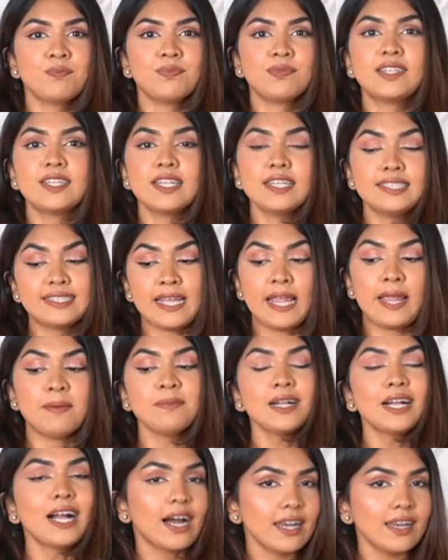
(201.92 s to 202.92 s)
the same
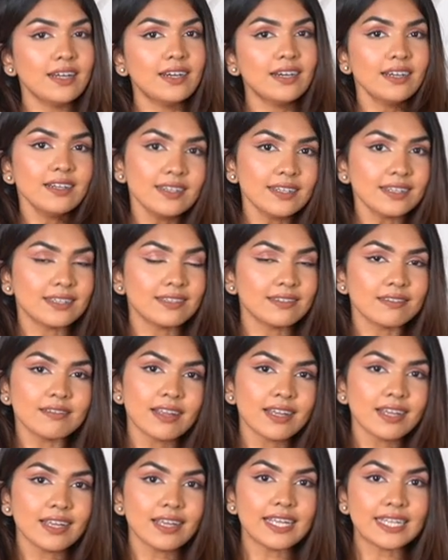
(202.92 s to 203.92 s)
color
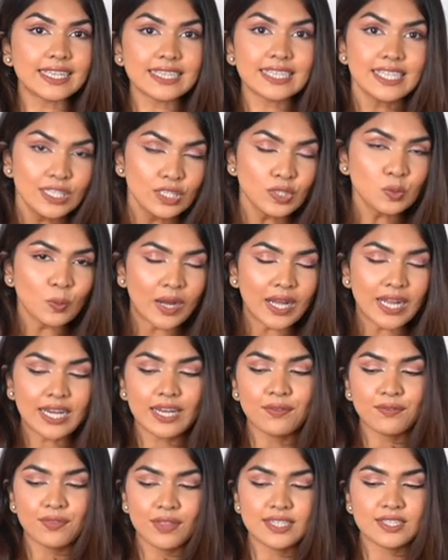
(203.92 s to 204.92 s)
in this one
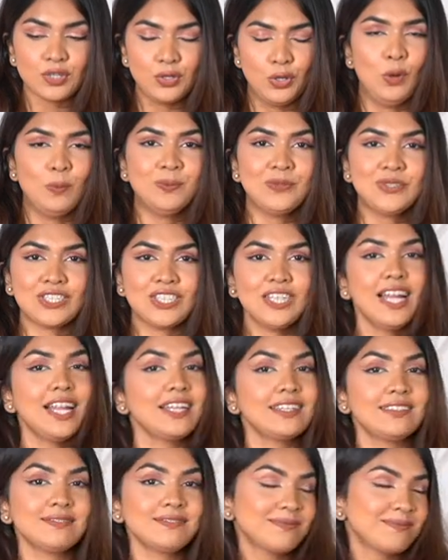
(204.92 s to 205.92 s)
if there's an option
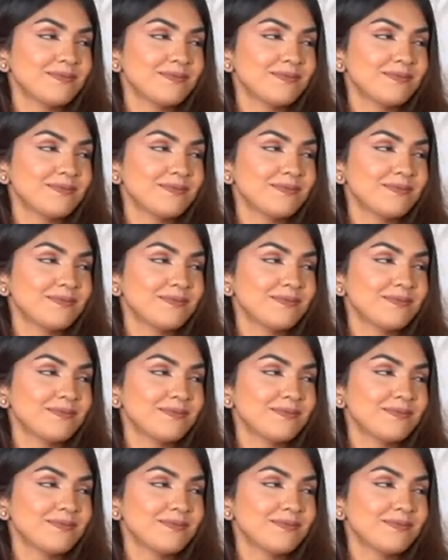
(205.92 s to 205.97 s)
and